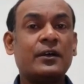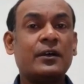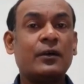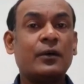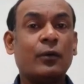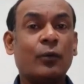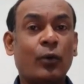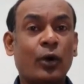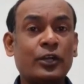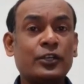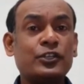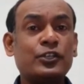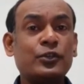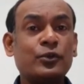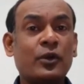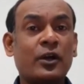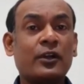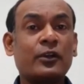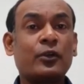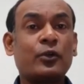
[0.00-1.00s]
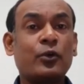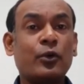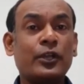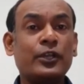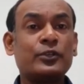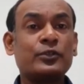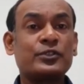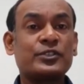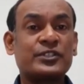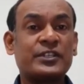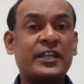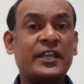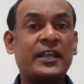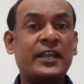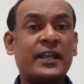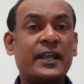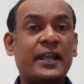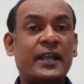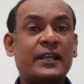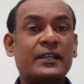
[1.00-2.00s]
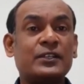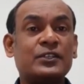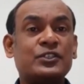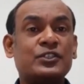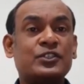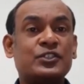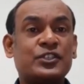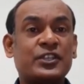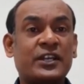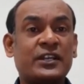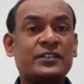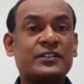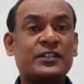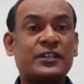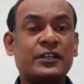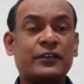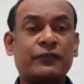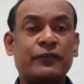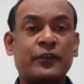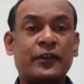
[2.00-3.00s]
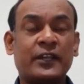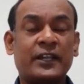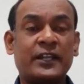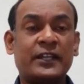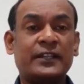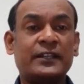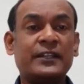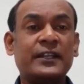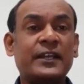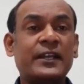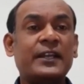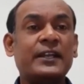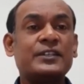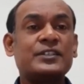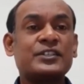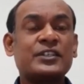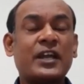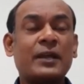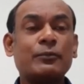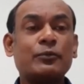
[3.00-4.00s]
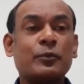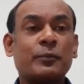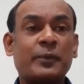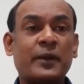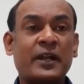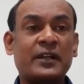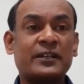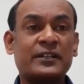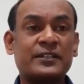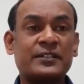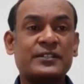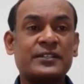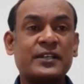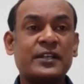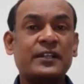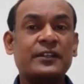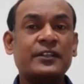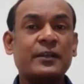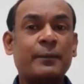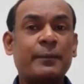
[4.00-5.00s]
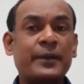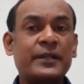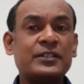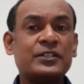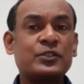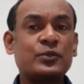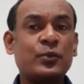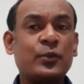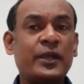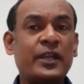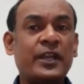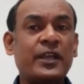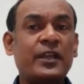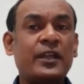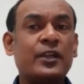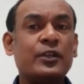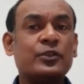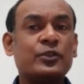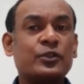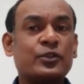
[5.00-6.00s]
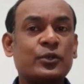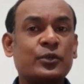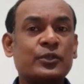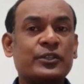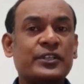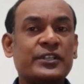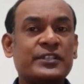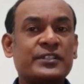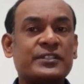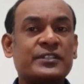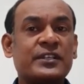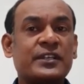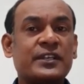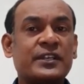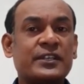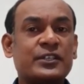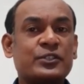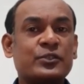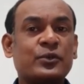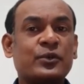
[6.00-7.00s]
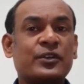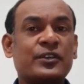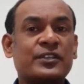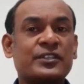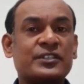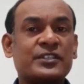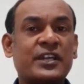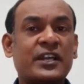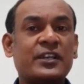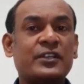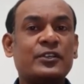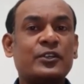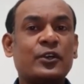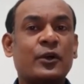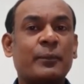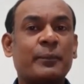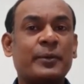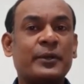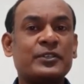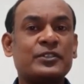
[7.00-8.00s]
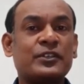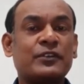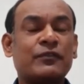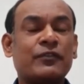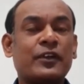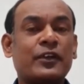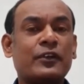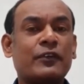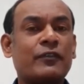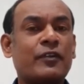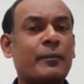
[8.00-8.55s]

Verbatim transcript: what you are going to say and checked it for length, it's time to practice. The best way to do this is to recite your pitch in front of a